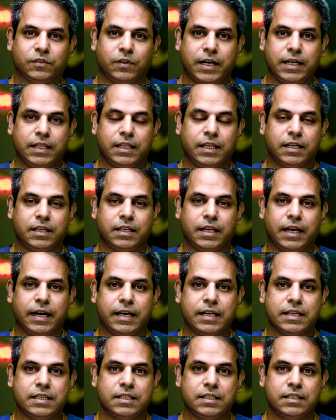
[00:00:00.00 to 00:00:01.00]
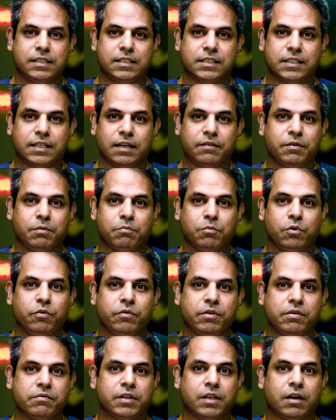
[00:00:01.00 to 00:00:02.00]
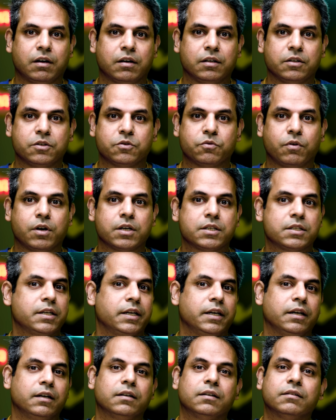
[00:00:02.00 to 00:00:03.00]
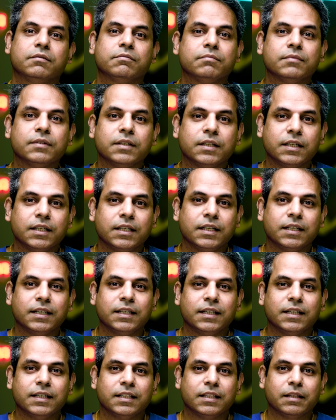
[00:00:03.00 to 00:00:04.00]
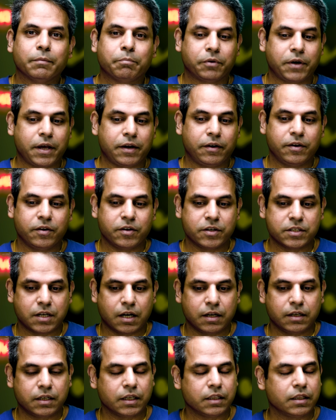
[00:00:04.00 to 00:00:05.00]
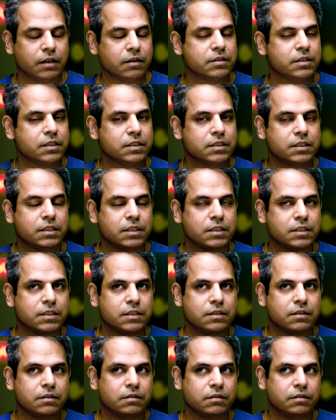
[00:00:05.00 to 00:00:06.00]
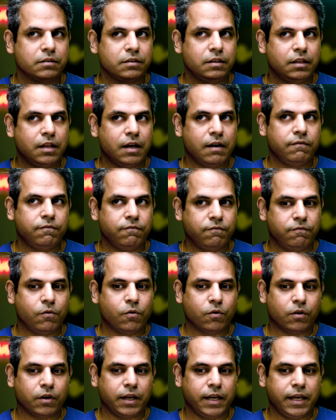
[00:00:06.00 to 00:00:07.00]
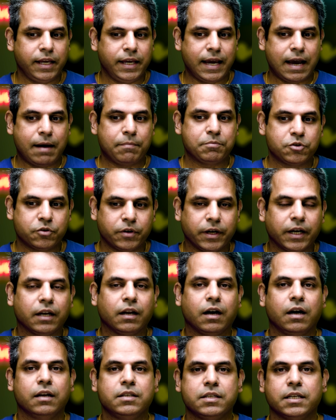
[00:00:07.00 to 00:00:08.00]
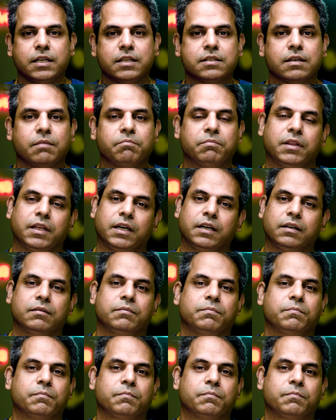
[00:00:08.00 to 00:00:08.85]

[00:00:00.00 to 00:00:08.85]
right? That 87 movie with Arnold Schwarzenegger. The predator is hunting. There's this love for capturing and hunting something.